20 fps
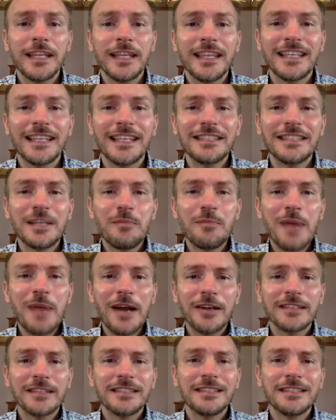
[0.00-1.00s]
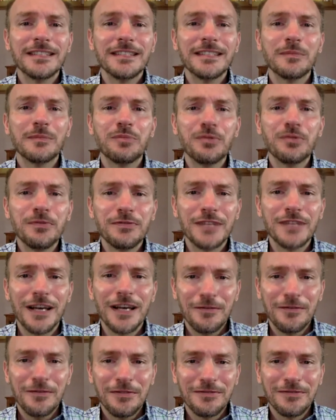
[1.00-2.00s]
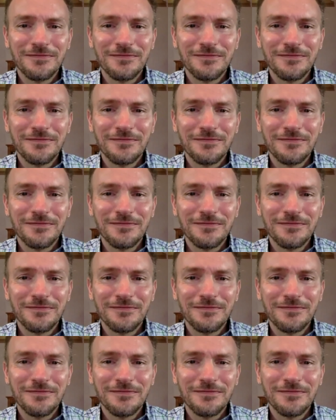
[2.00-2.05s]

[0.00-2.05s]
things their parents disapproved of.